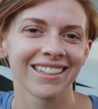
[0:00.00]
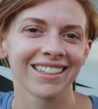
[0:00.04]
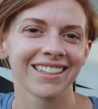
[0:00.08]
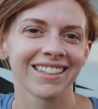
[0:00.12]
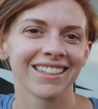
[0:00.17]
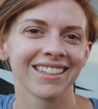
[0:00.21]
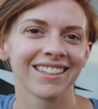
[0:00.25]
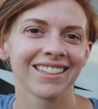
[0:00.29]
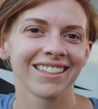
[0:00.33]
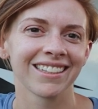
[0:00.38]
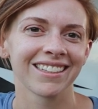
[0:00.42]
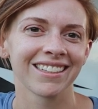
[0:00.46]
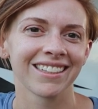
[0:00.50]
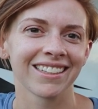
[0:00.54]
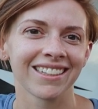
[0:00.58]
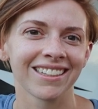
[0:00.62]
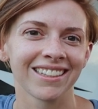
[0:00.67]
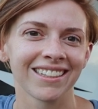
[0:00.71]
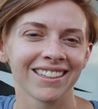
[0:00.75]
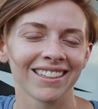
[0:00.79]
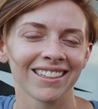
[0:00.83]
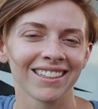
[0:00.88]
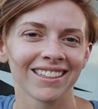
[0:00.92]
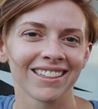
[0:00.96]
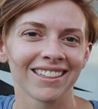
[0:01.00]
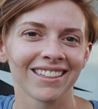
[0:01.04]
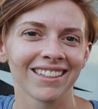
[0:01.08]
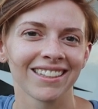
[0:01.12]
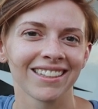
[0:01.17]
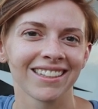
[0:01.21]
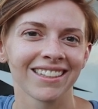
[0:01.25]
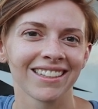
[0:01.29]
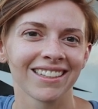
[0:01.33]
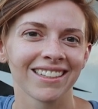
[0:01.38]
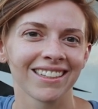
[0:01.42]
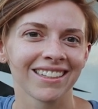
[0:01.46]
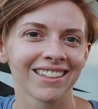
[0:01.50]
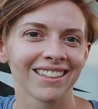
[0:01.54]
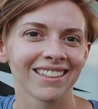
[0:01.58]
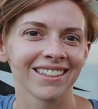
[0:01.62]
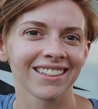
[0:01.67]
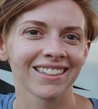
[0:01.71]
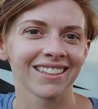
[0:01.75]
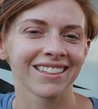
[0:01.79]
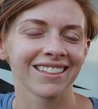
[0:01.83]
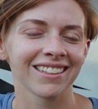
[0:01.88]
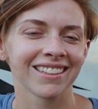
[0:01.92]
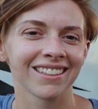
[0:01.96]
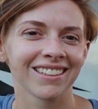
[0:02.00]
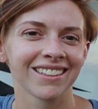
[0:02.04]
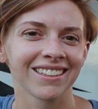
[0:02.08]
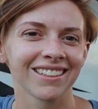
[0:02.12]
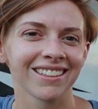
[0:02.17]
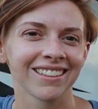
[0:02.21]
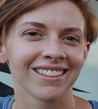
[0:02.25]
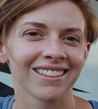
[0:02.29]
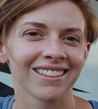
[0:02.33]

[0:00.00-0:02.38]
This person isn't speaking.